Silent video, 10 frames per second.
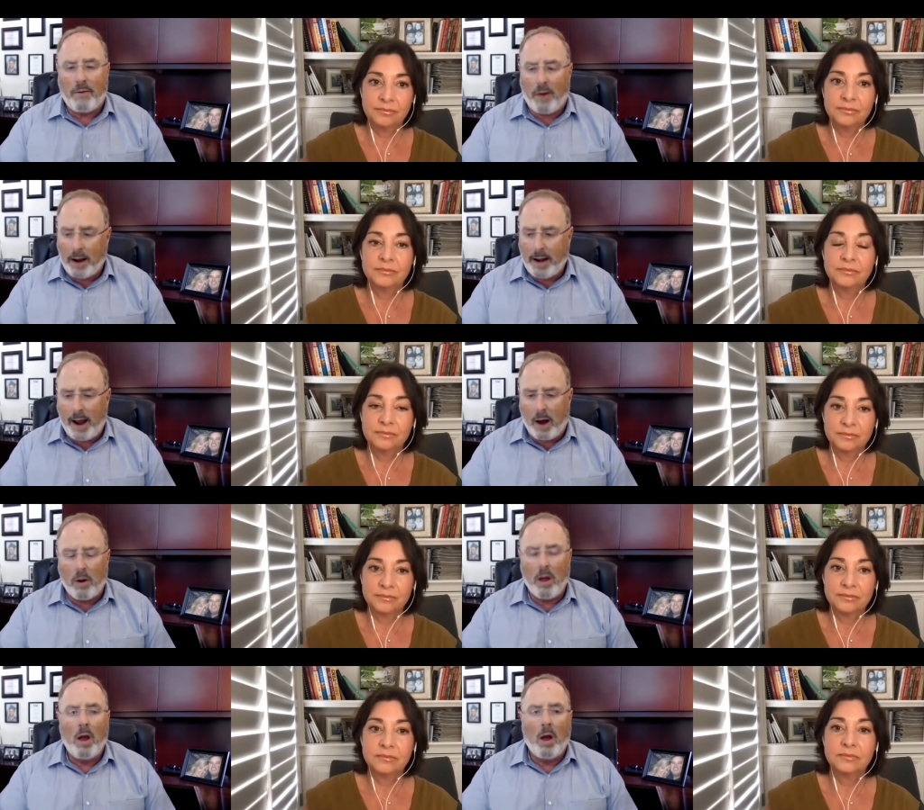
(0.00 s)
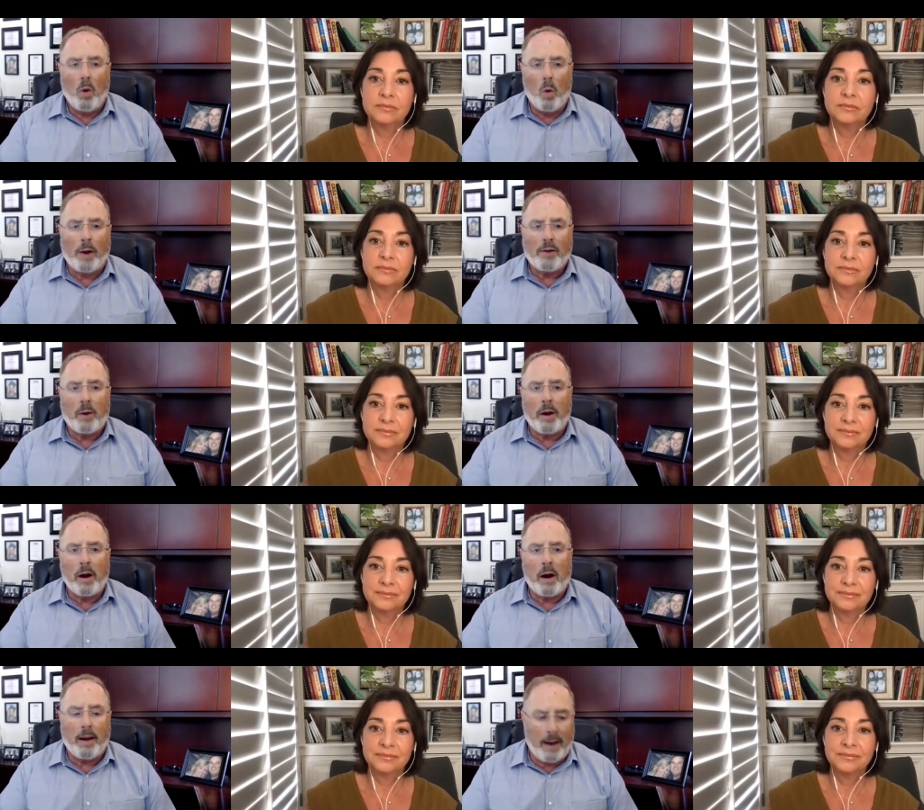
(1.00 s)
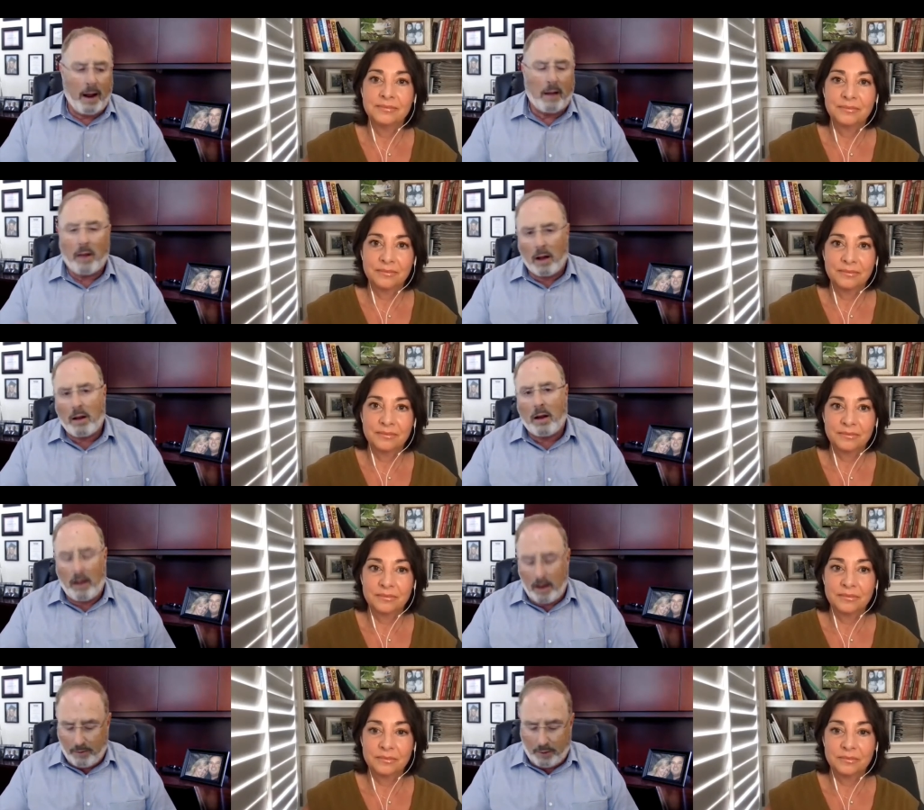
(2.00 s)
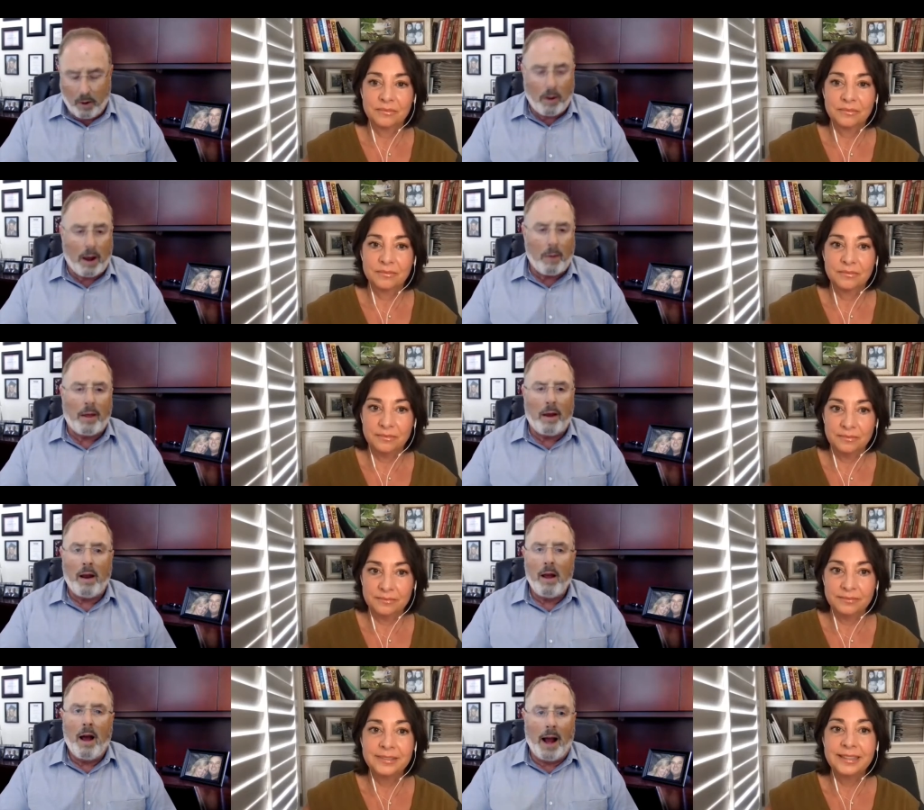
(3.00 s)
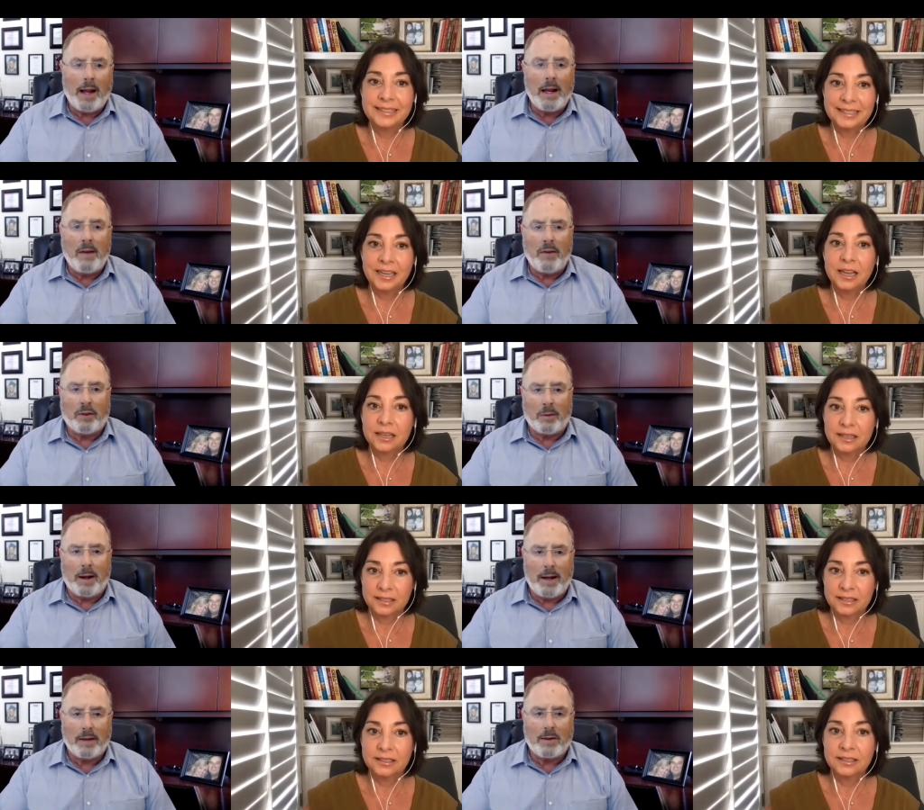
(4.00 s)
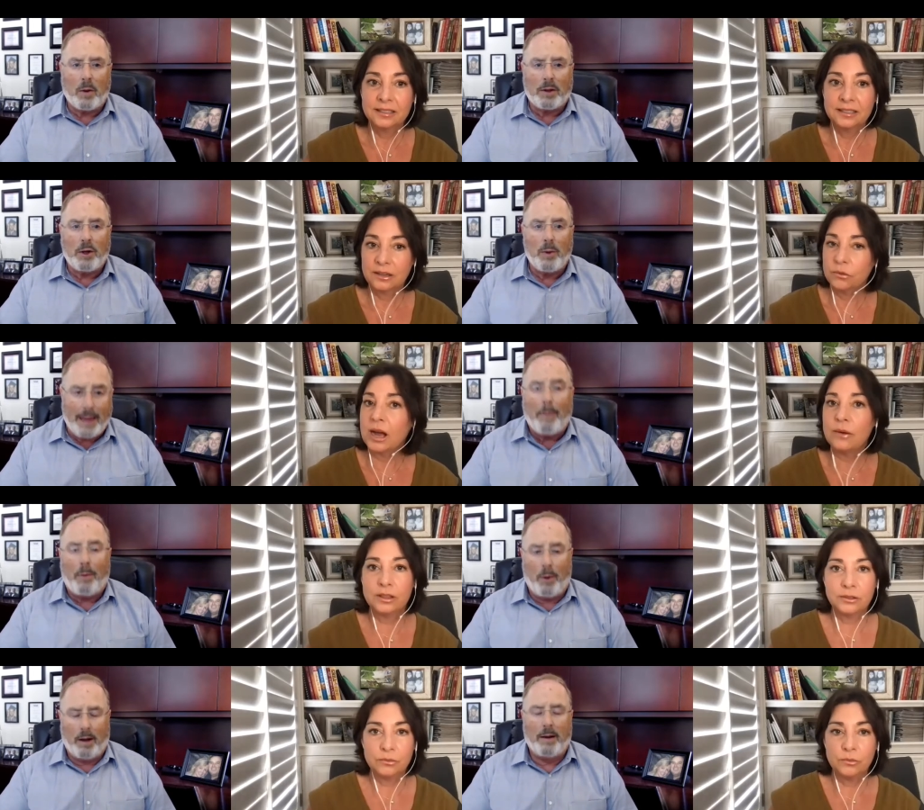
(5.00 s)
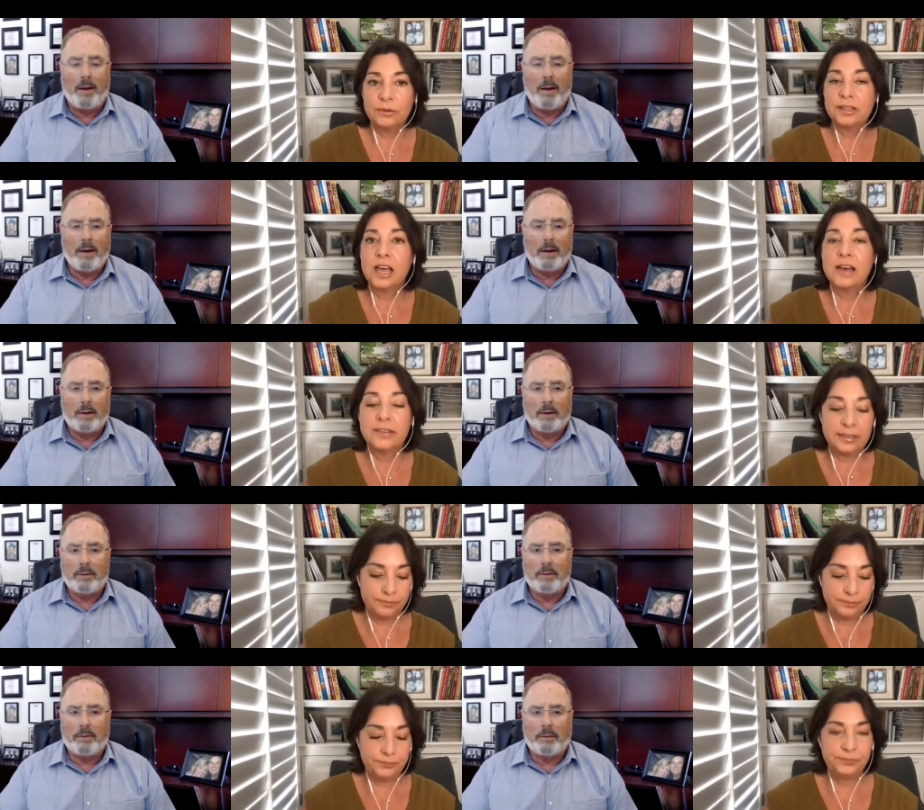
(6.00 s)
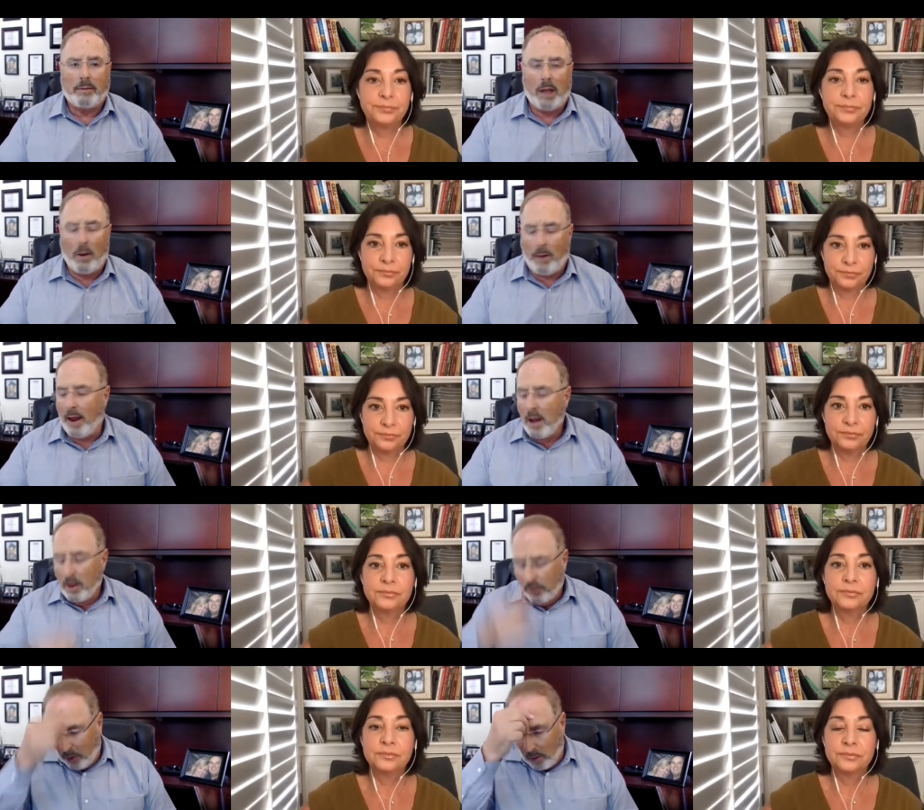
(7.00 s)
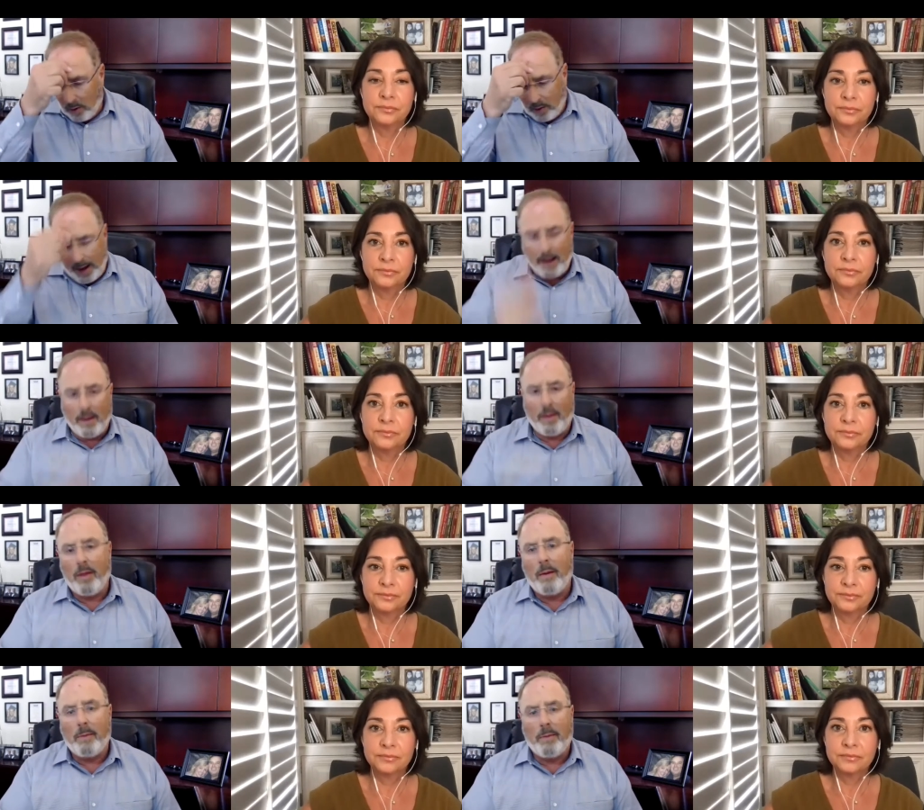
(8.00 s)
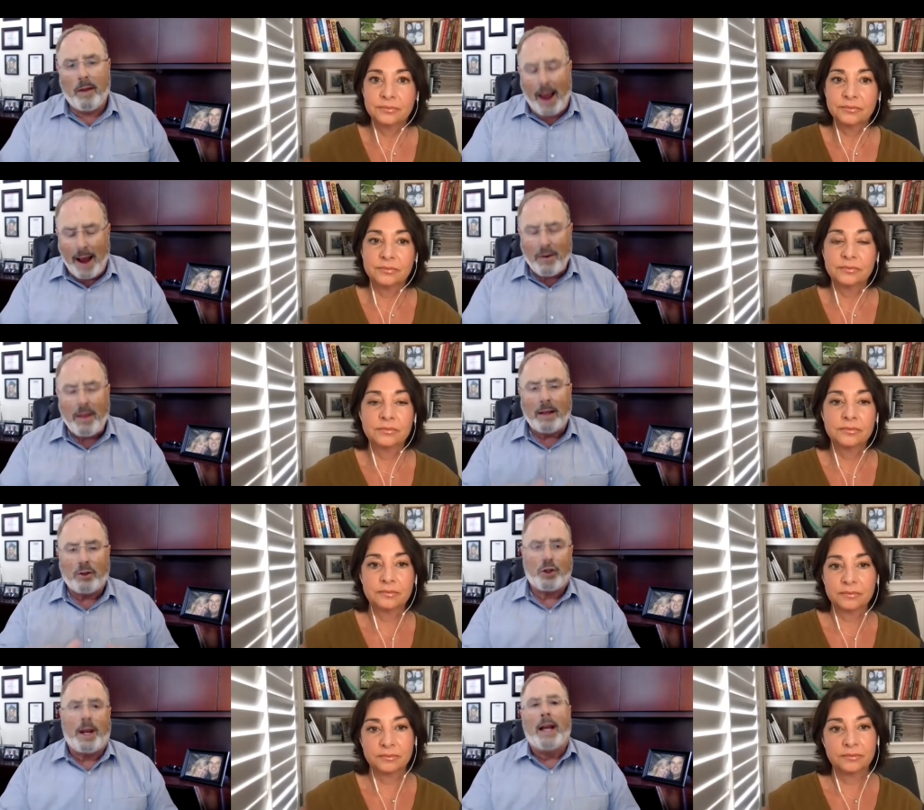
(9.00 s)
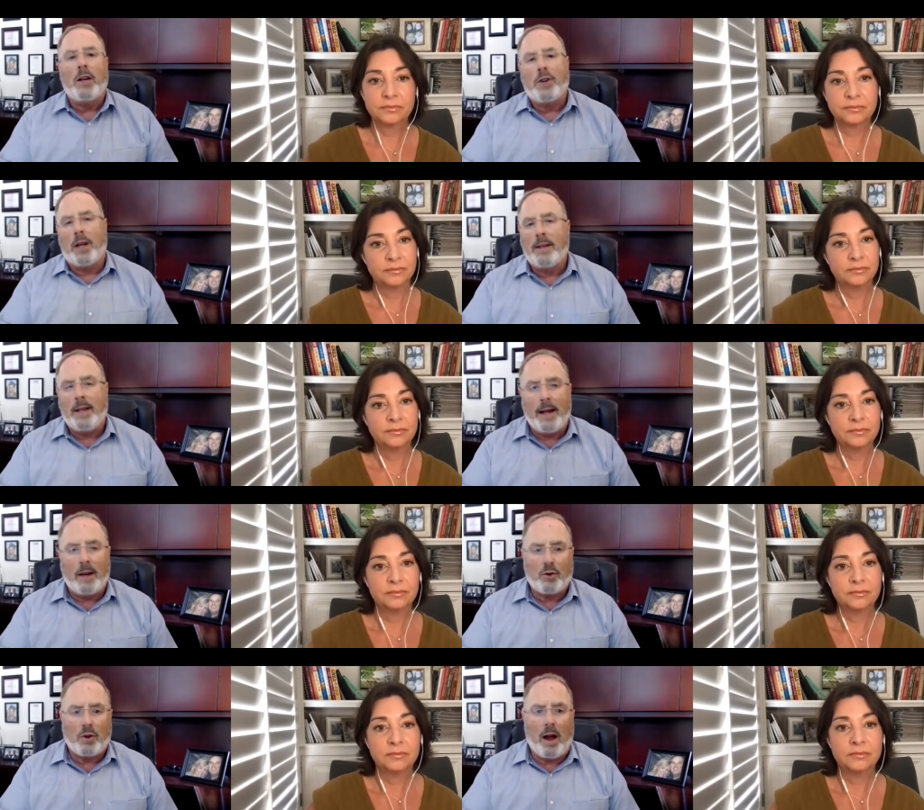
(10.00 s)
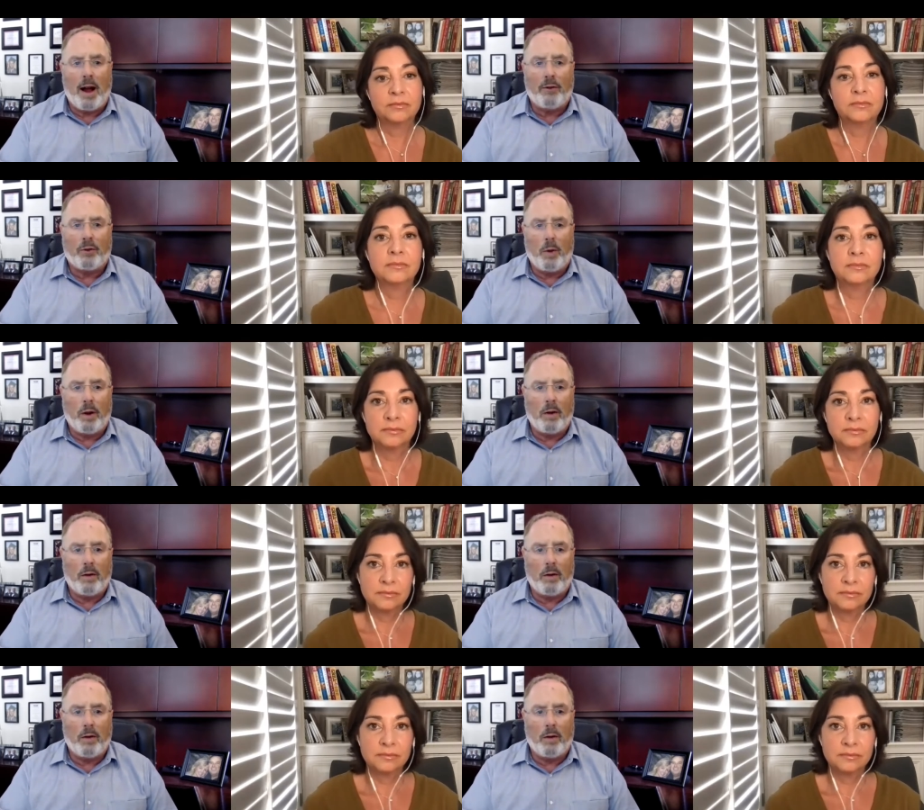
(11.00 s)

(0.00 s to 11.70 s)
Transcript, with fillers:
Speaker 1: find out what's going on, and then I'll, I'll, if you're okay with it, I can give you some ideas on what to do with that oh, point.
Speaker 2: We would love it.
Speaker 1: Okay, so it everything has changed in teenagers' lives when